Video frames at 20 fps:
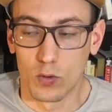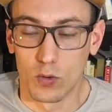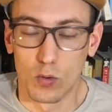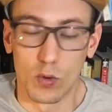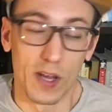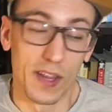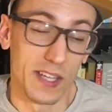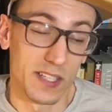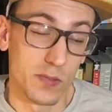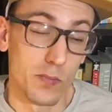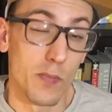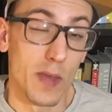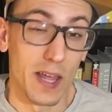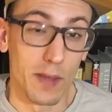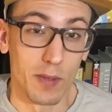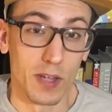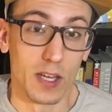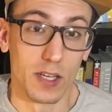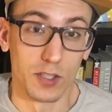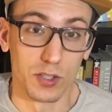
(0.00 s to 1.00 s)
why that's
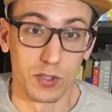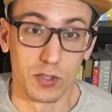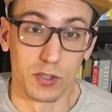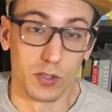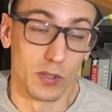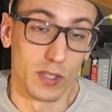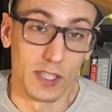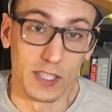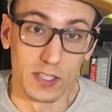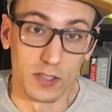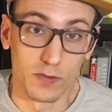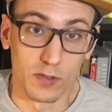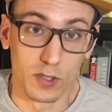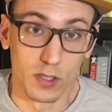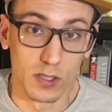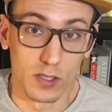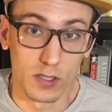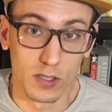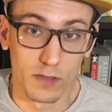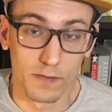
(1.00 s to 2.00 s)
maybe untrue, at least
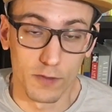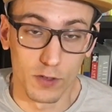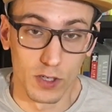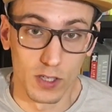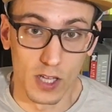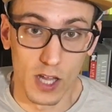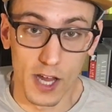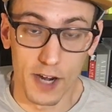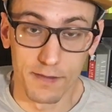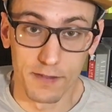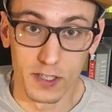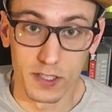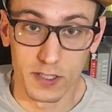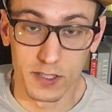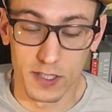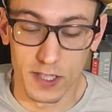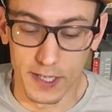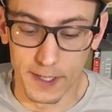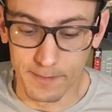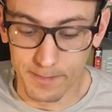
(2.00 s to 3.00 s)
for, for a lot of
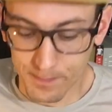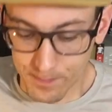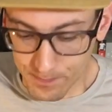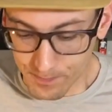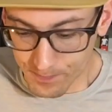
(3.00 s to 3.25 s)
us, that